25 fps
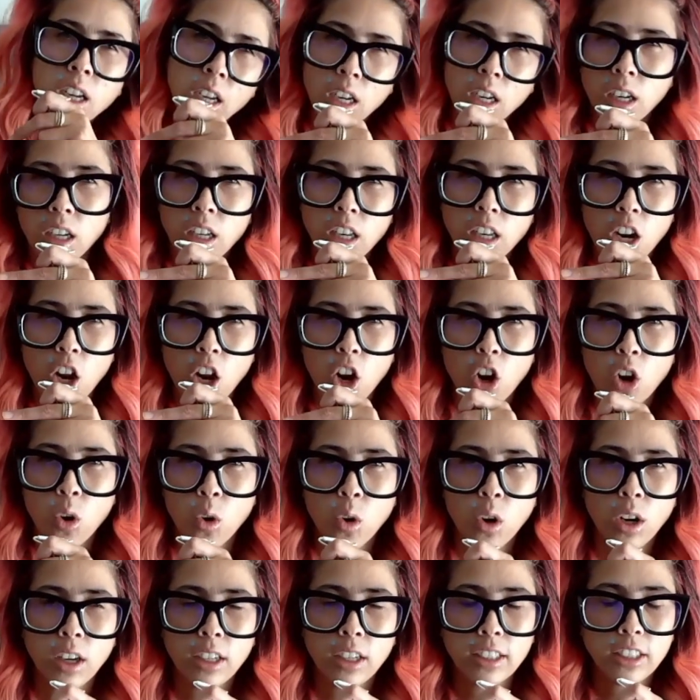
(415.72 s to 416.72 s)
you
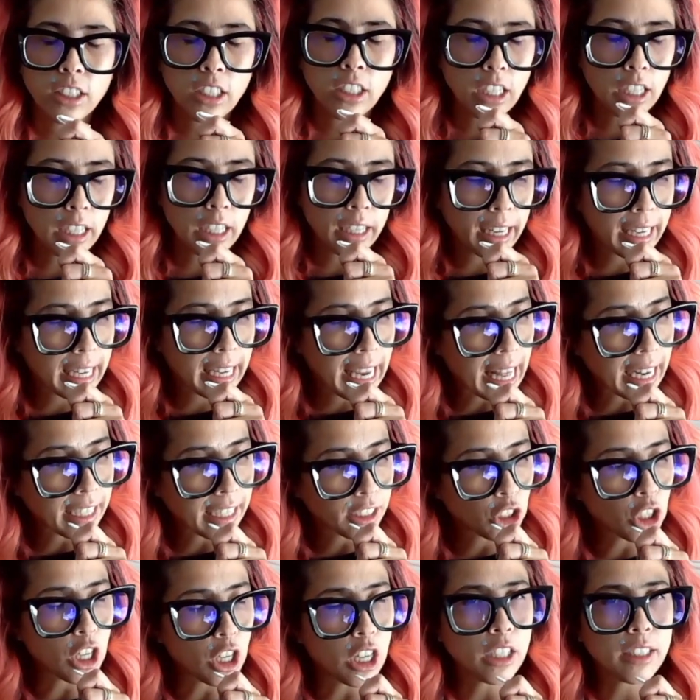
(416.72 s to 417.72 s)
know uh,
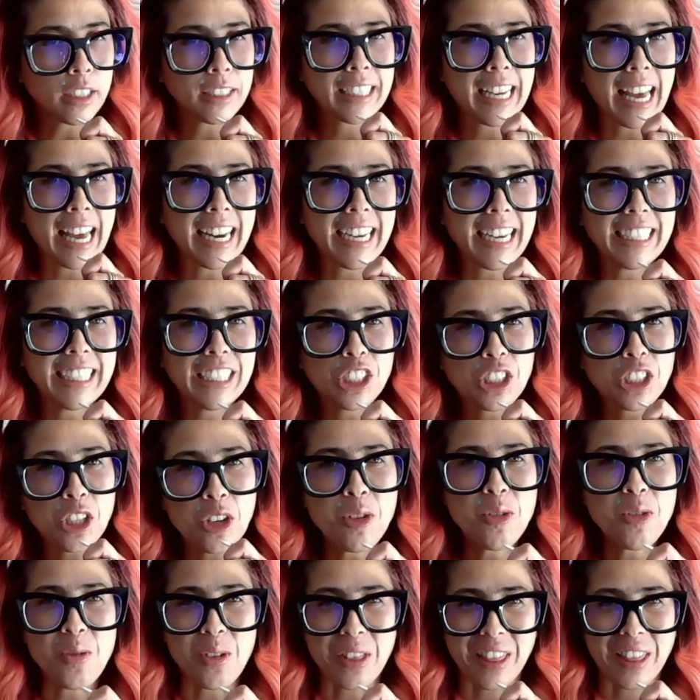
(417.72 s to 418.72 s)
get uh, getting in
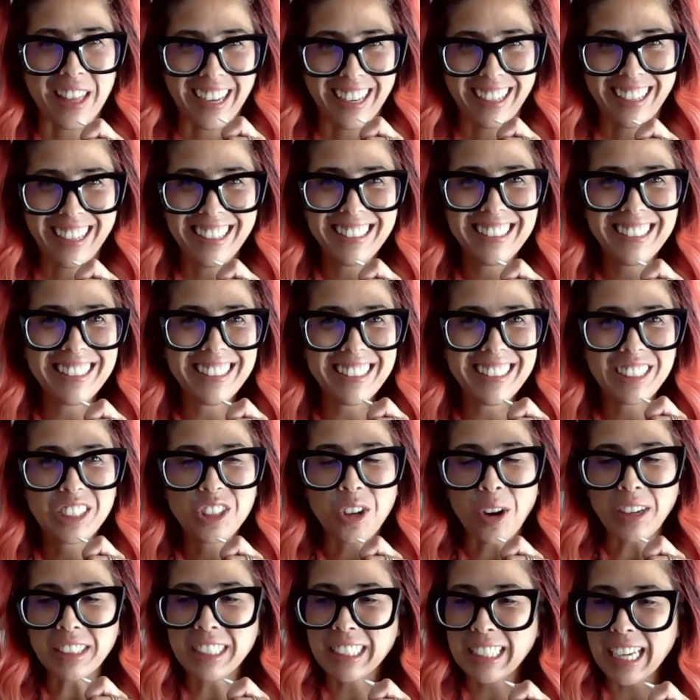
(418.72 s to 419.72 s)
tune with it uh,
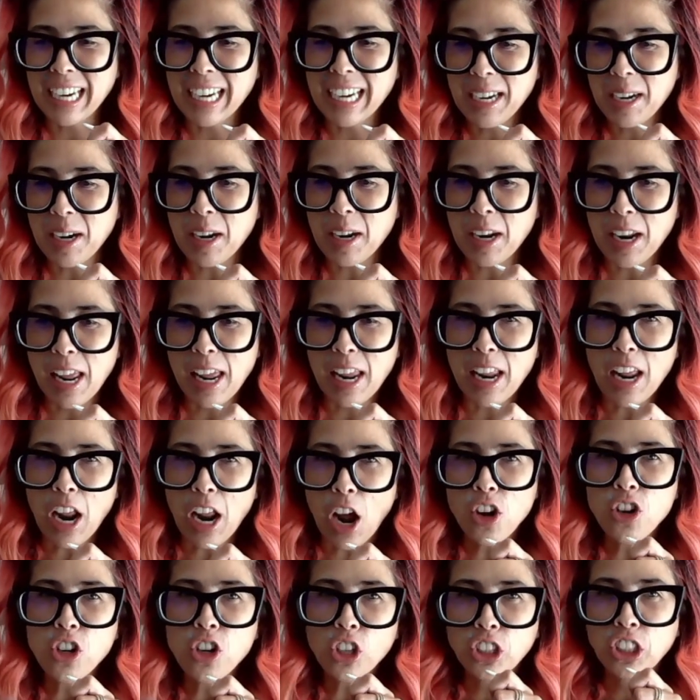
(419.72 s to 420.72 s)
trusting
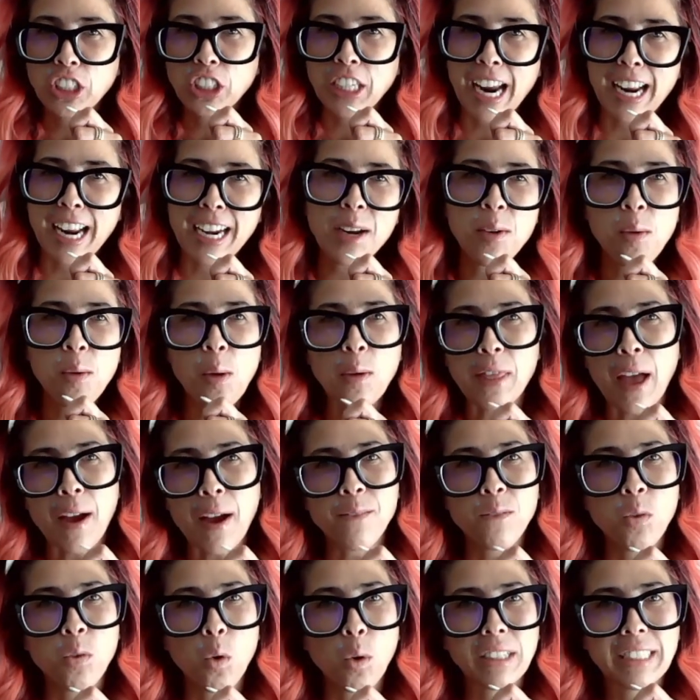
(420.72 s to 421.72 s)
understanding what that
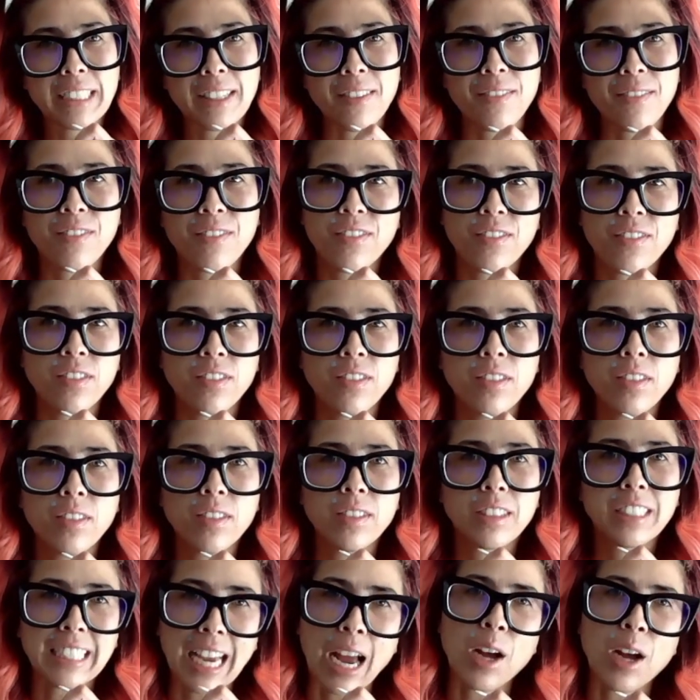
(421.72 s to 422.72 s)
voice
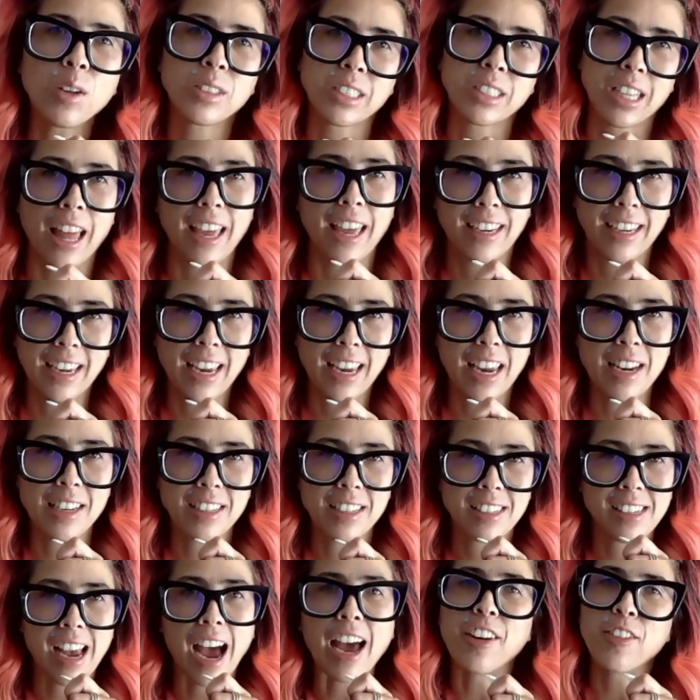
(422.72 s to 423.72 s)
sounds like
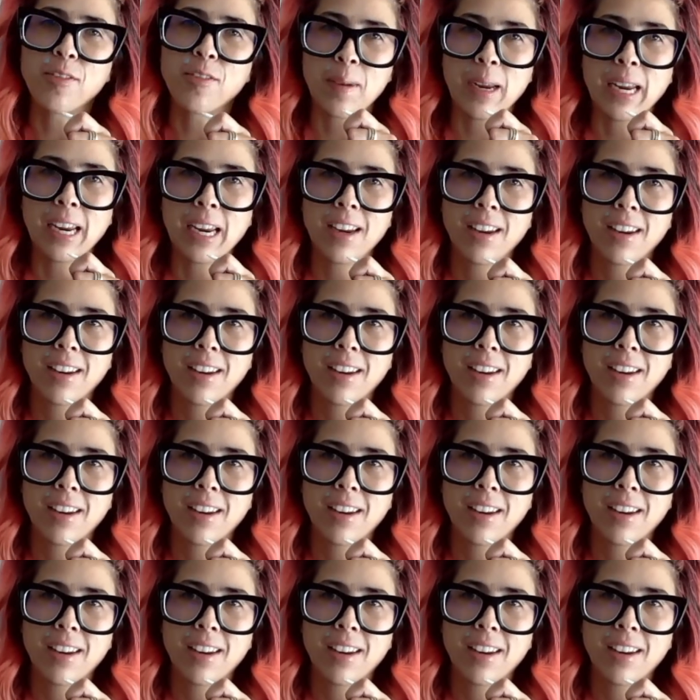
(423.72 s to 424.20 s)
inside of me.